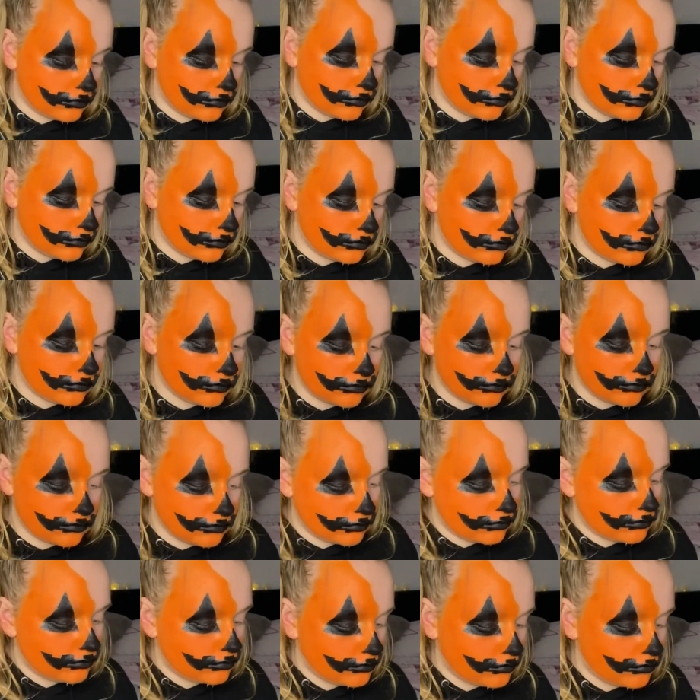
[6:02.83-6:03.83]
and I'm just
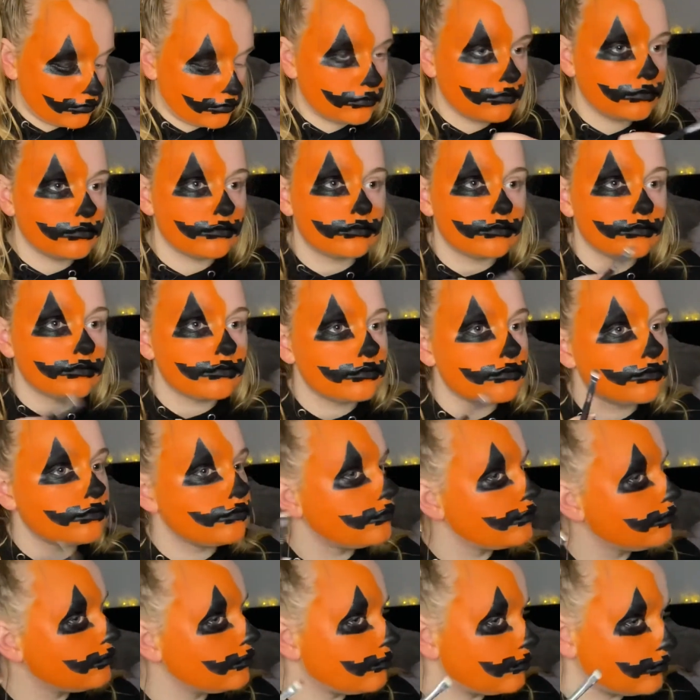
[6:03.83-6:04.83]
adding a little bit of
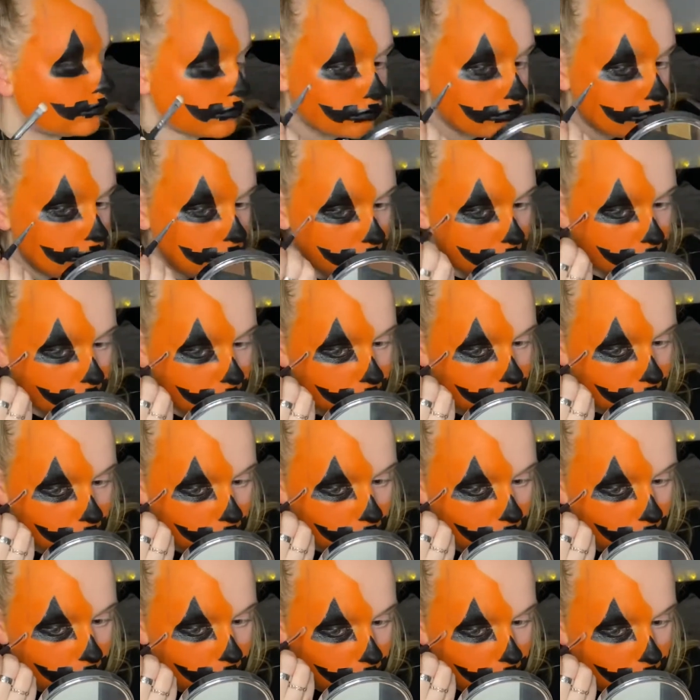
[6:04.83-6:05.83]
that shade at a
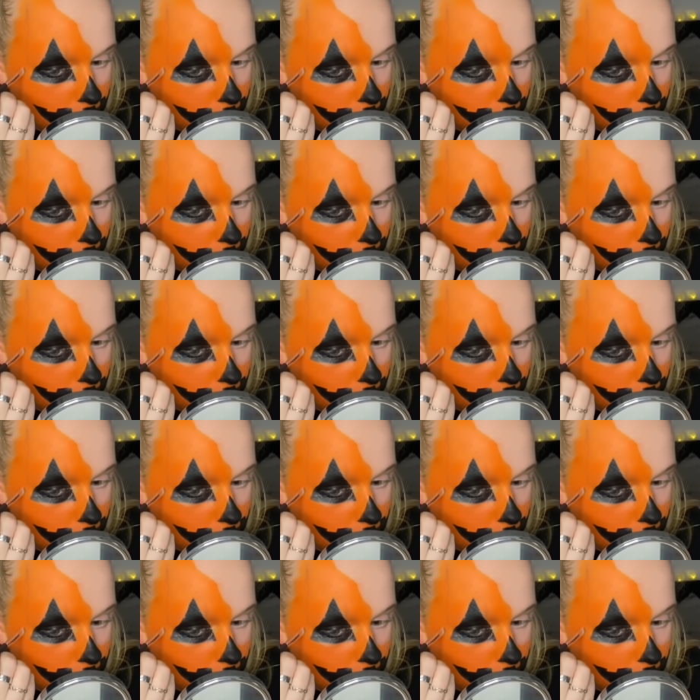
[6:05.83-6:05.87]
time,